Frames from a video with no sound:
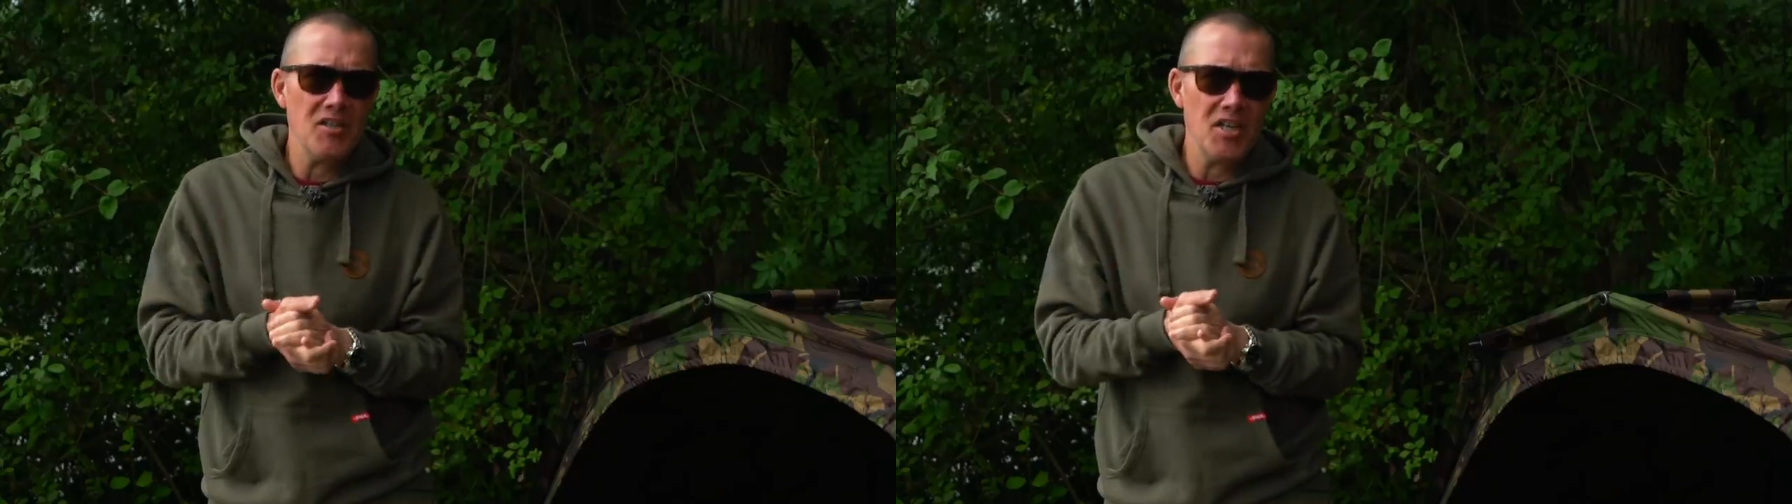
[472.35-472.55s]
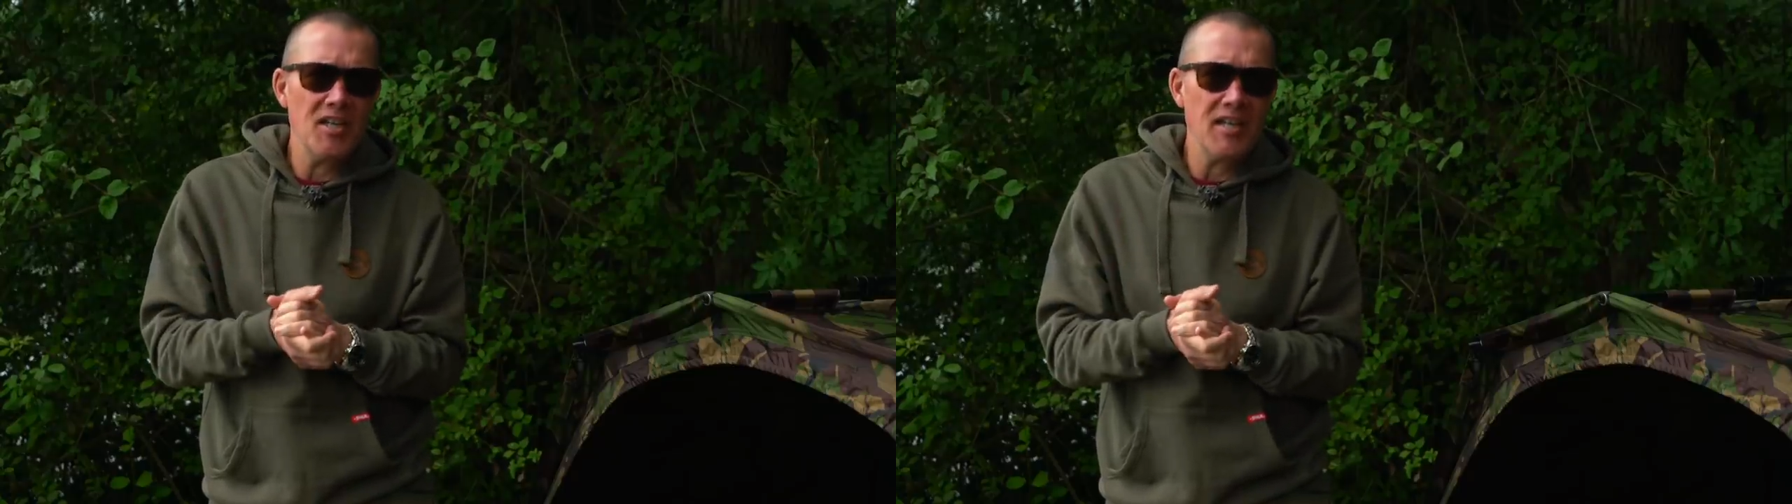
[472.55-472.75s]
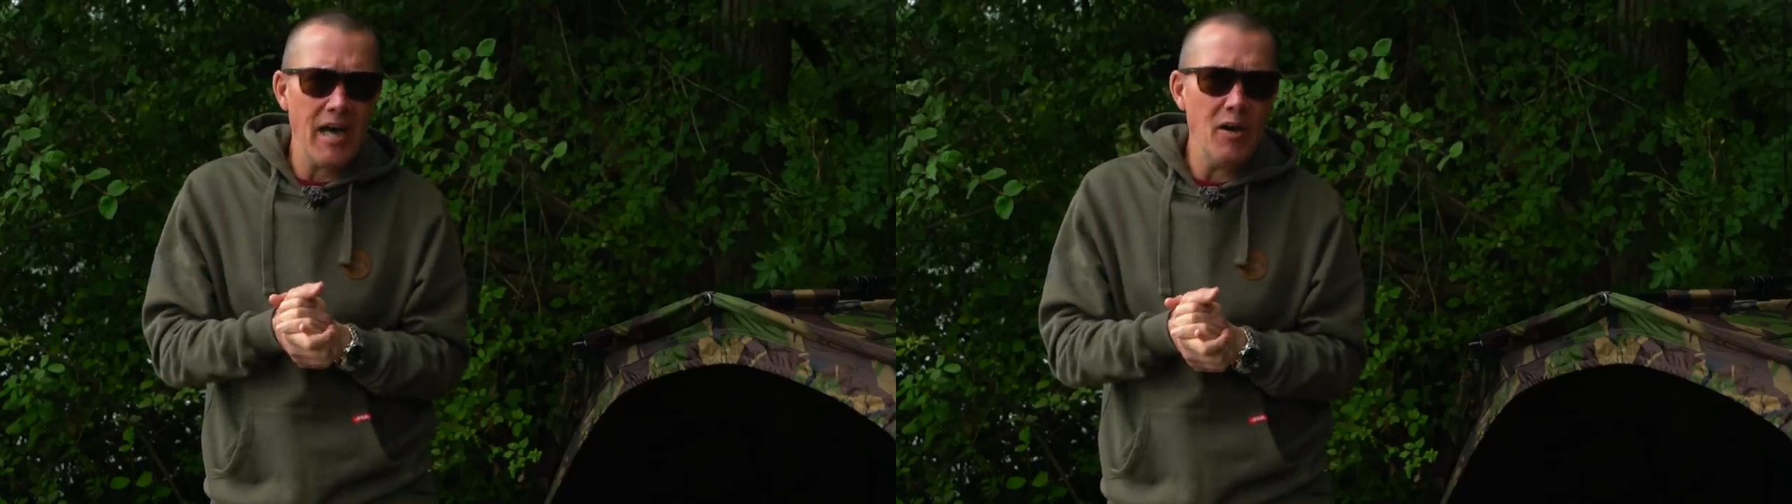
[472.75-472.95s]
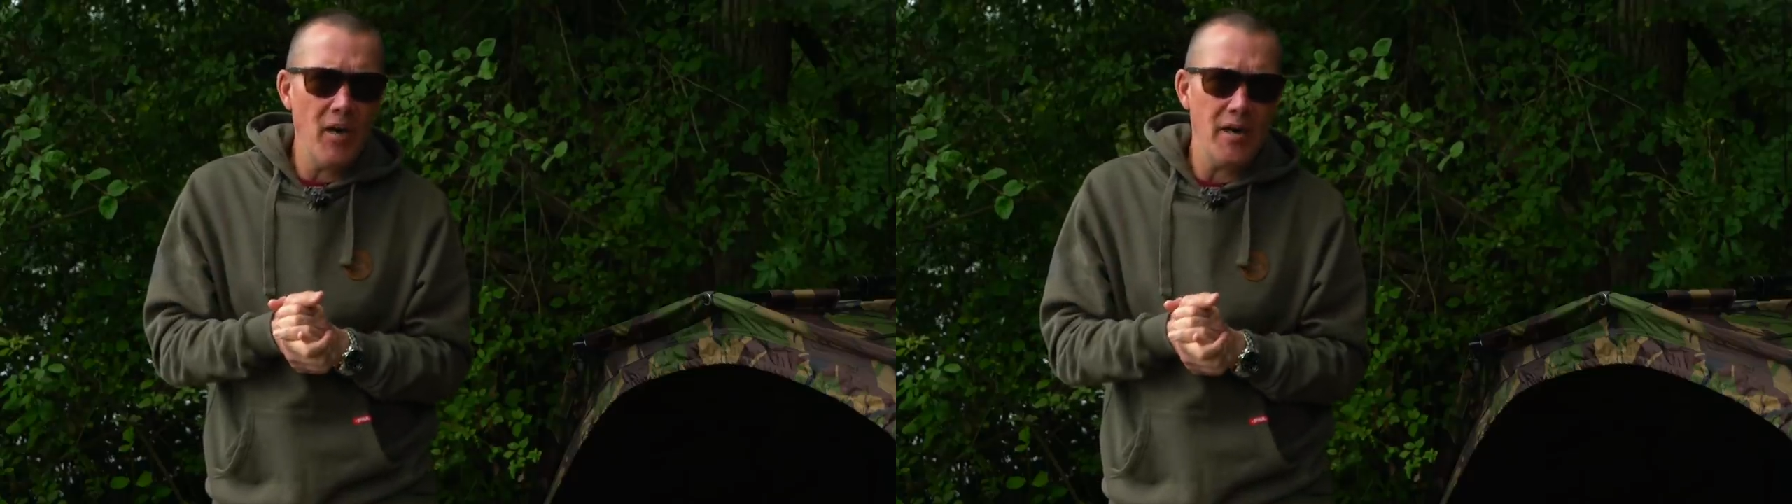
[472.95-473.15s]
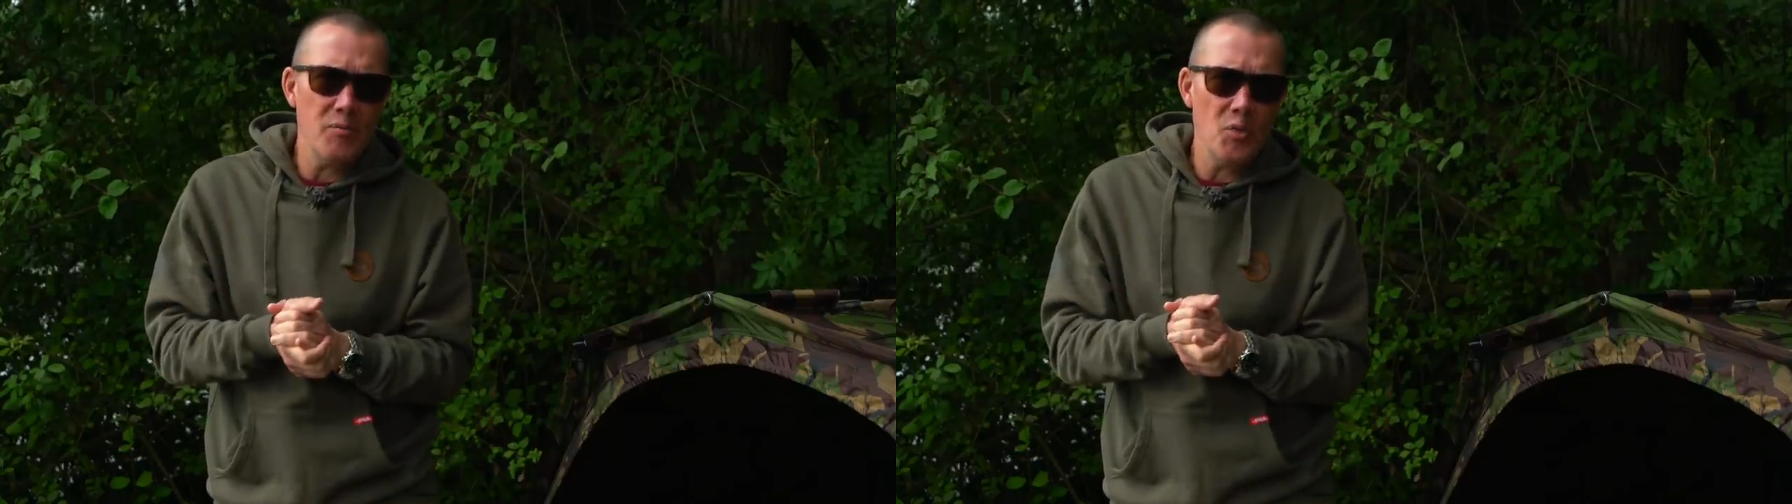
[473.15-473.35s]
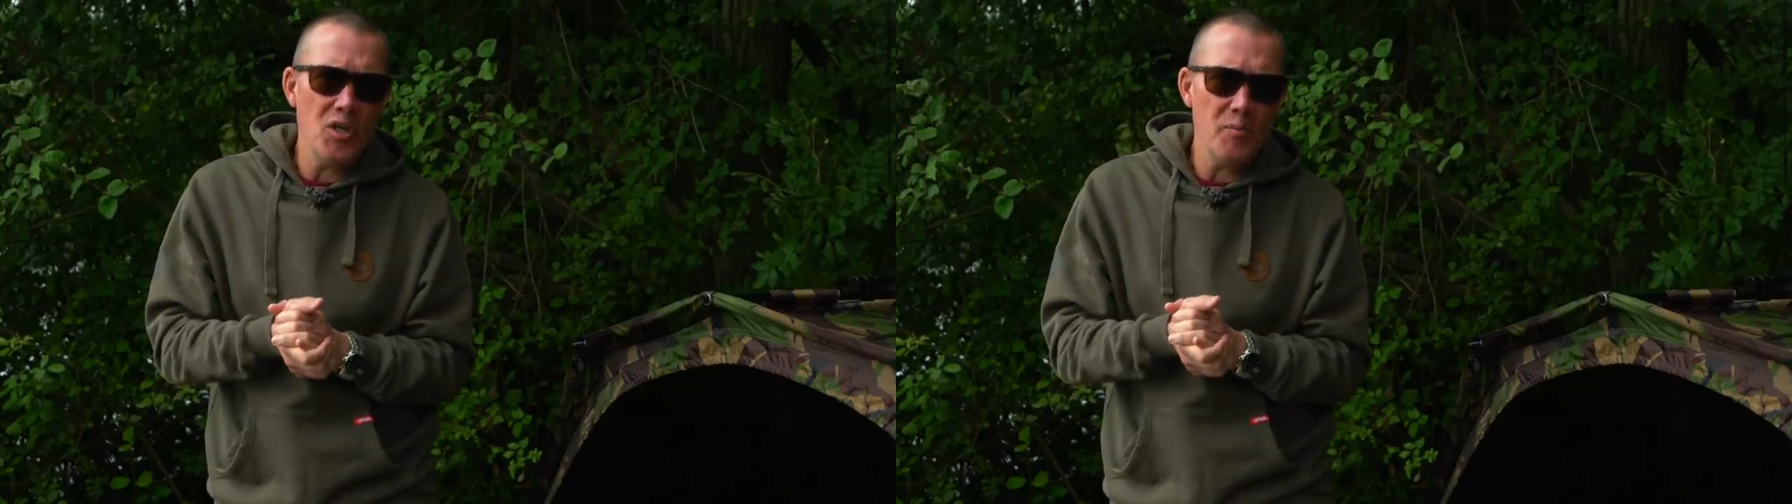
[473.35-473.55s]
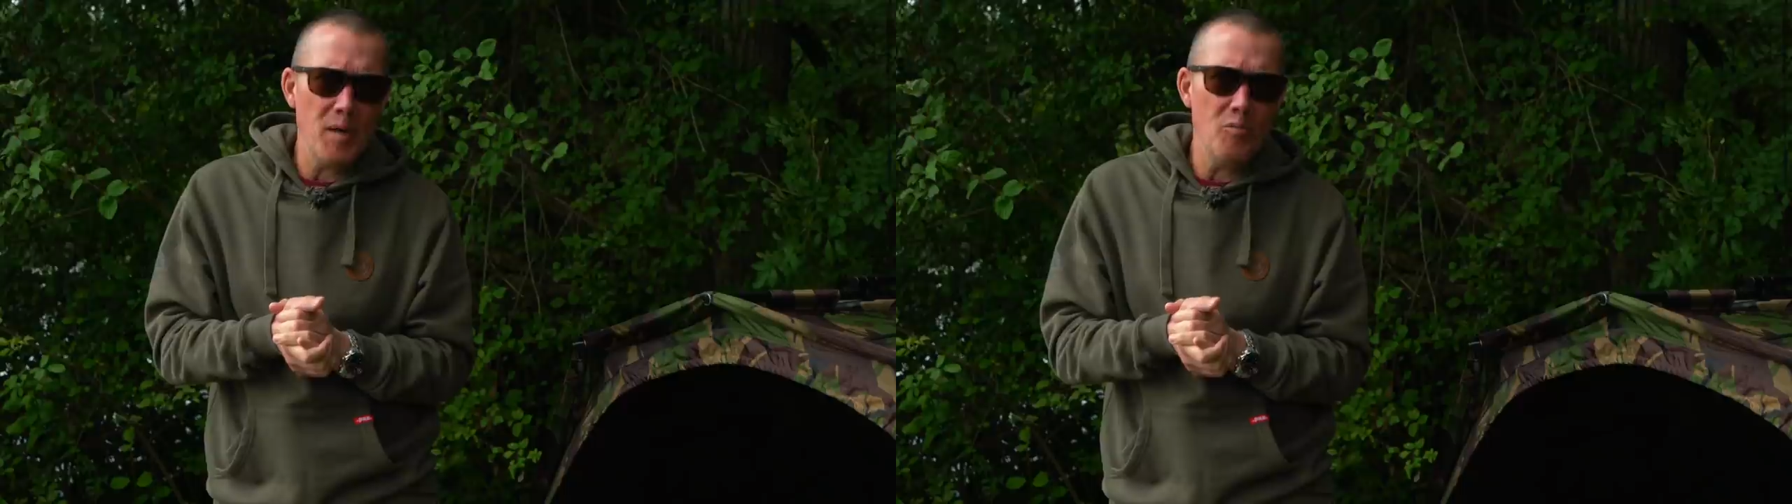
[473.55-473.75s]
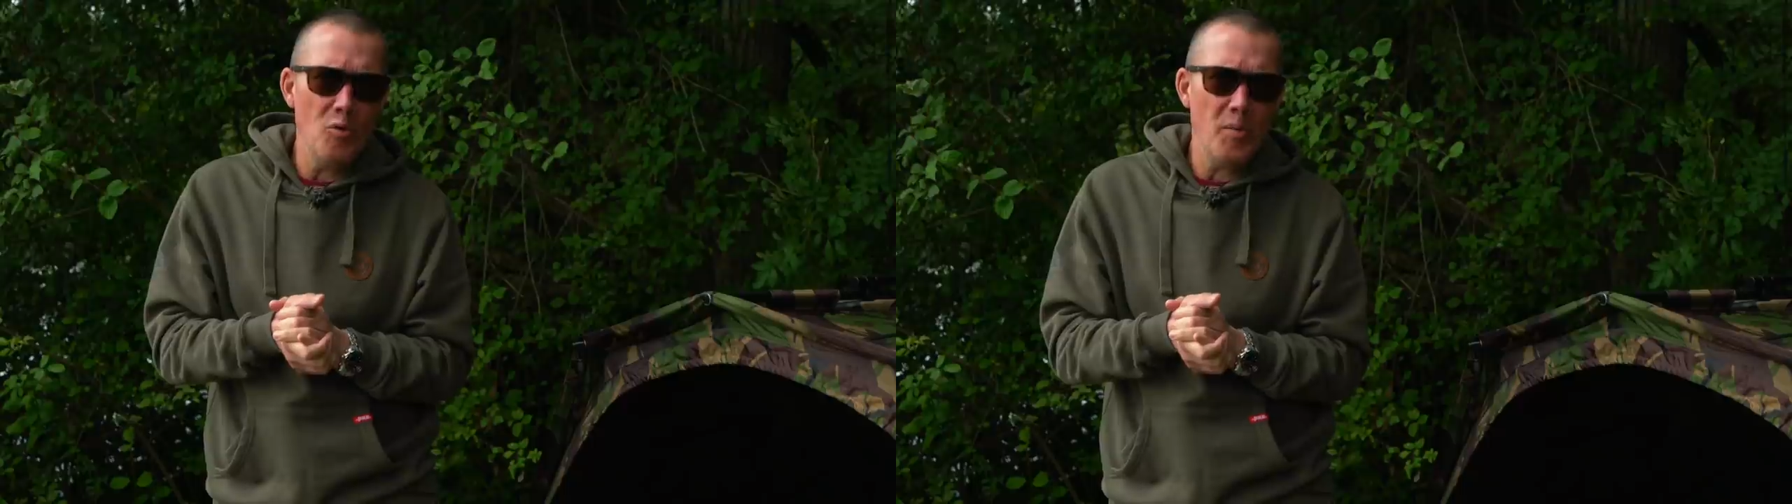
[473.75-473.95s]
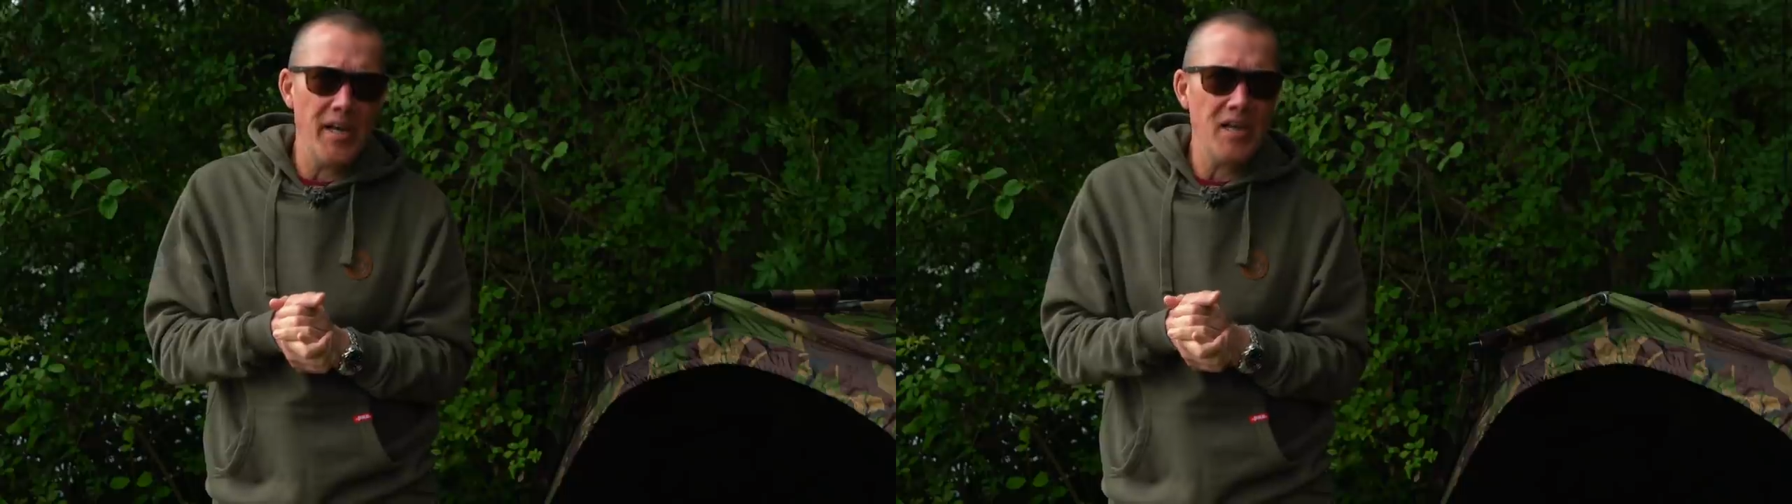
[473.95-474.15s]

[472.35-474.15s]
that you can get away with putting a bit more bait